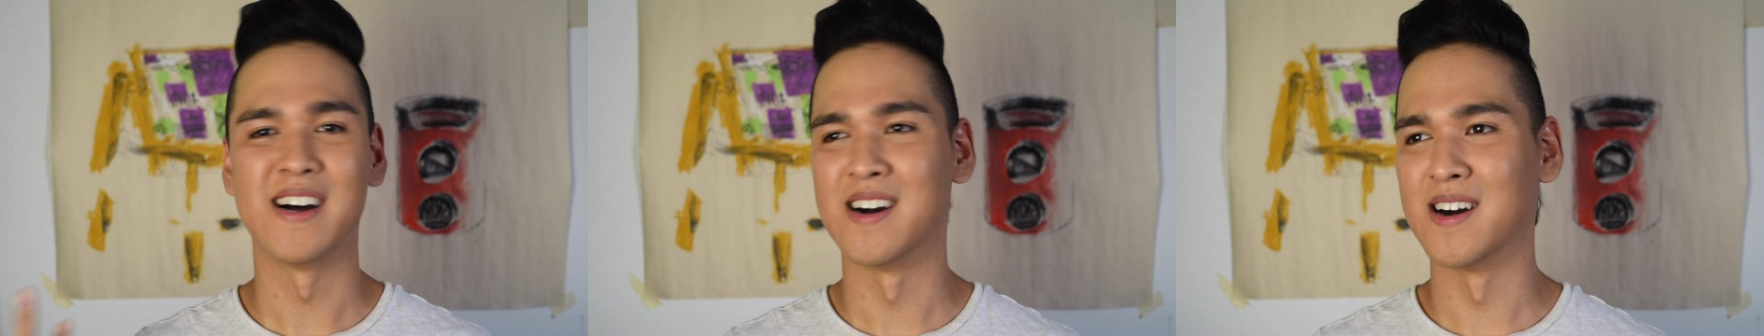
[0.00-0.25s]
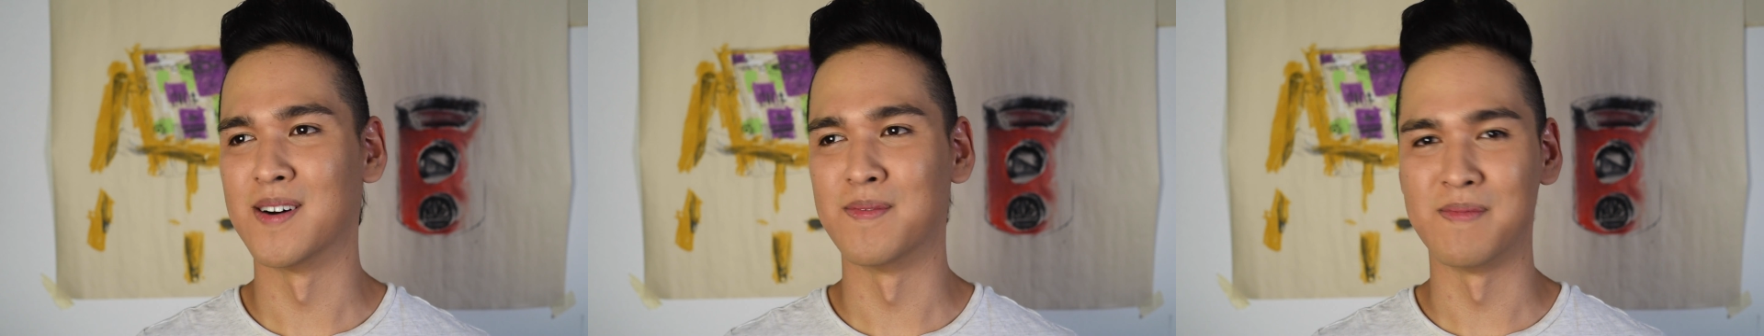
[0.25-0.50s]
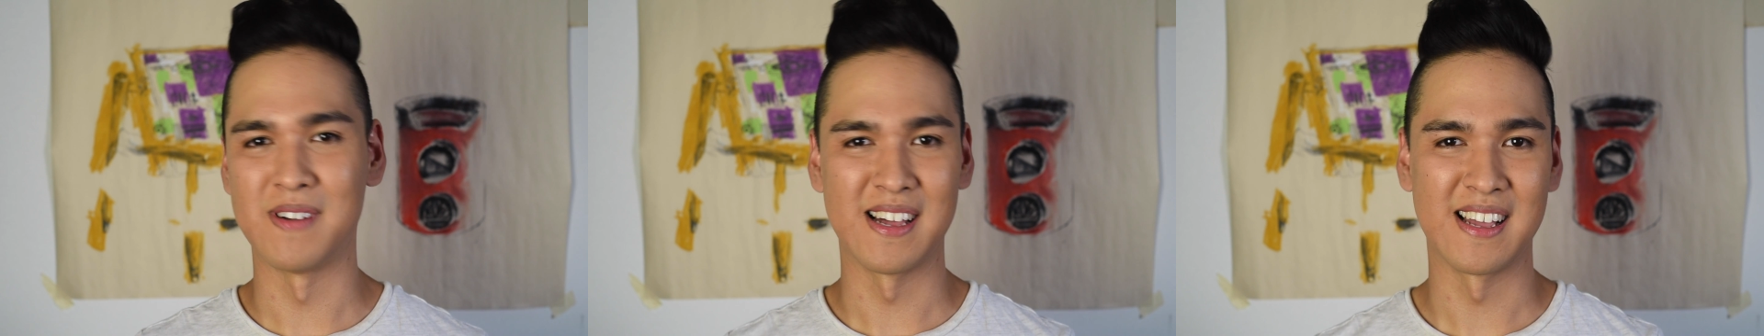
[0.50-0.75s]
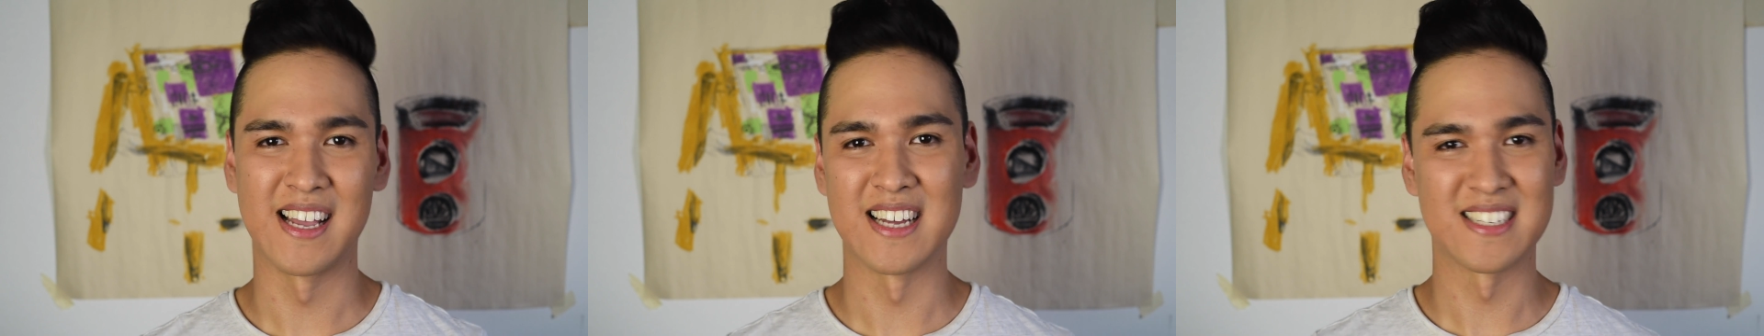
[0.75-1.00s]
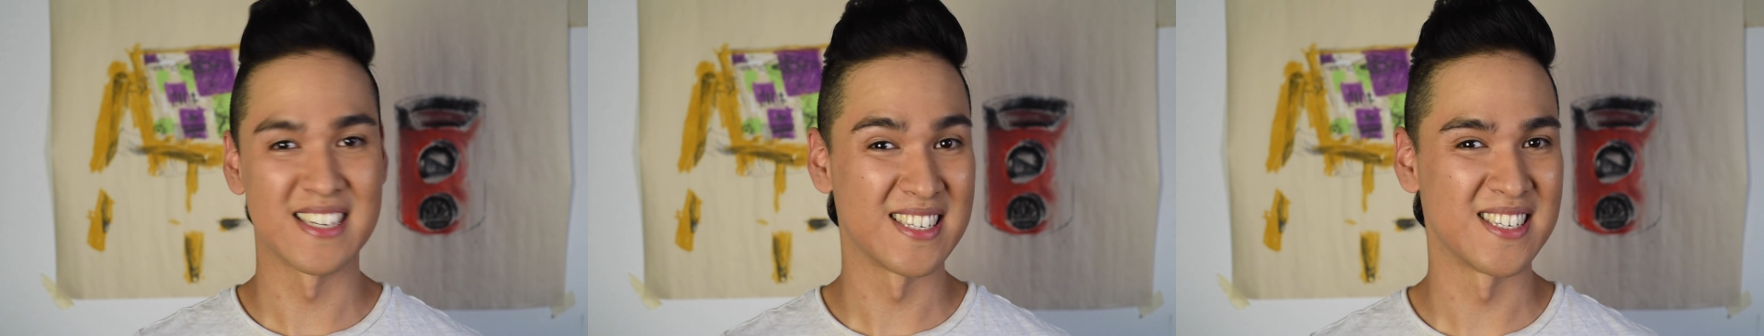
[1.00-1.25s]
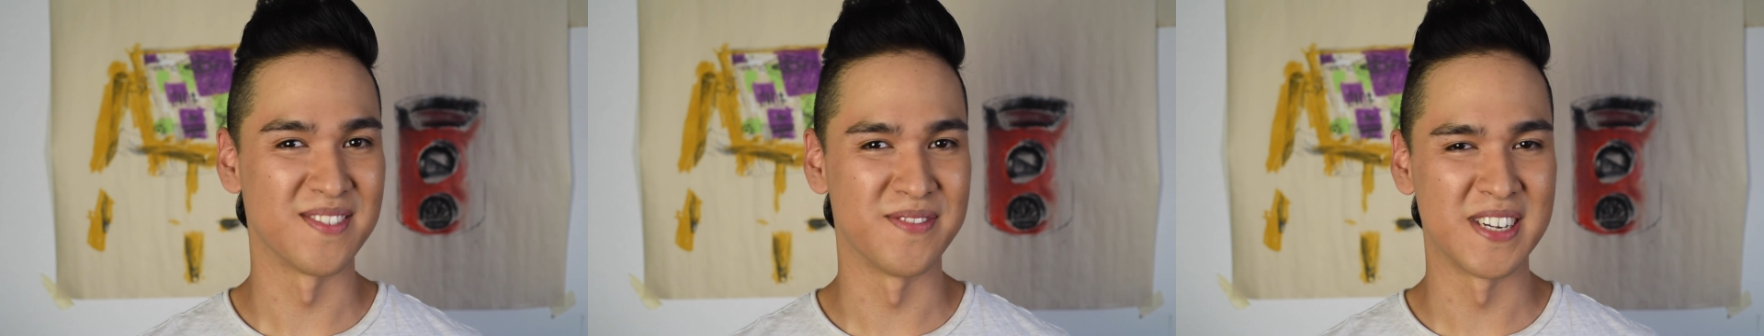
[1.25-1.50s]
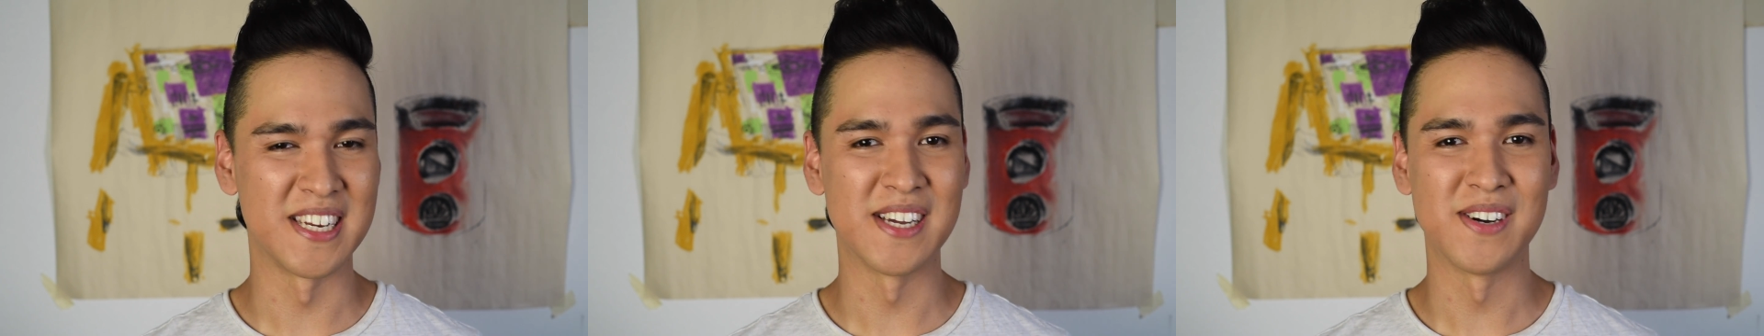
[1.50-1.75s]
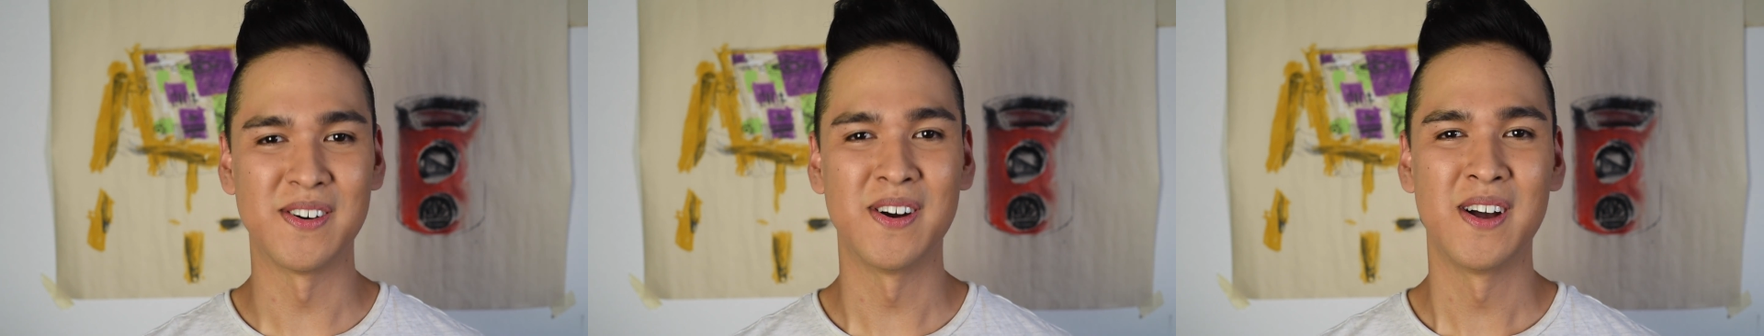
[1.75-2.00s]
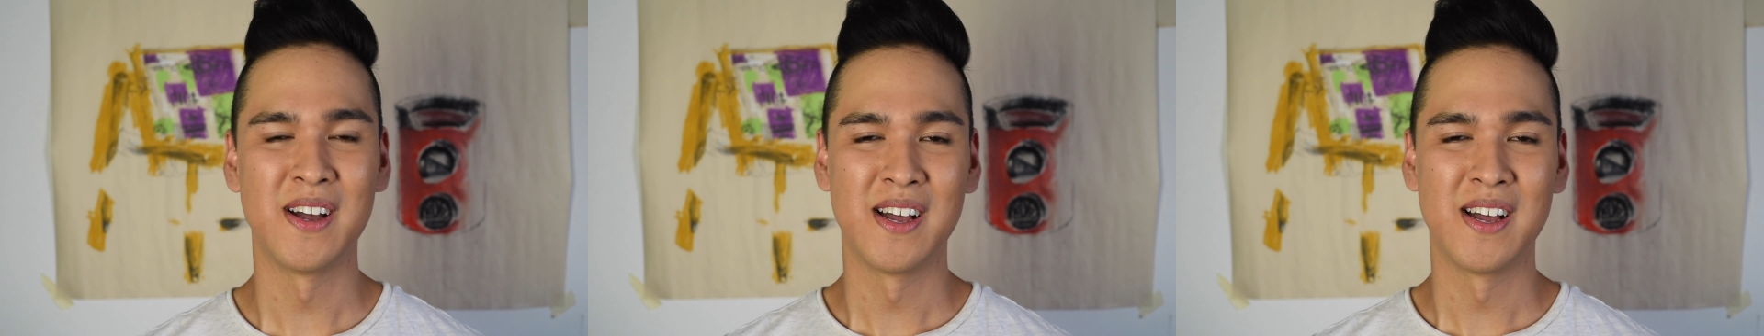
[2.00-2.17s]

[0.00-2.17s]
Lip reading: I guess that's the video.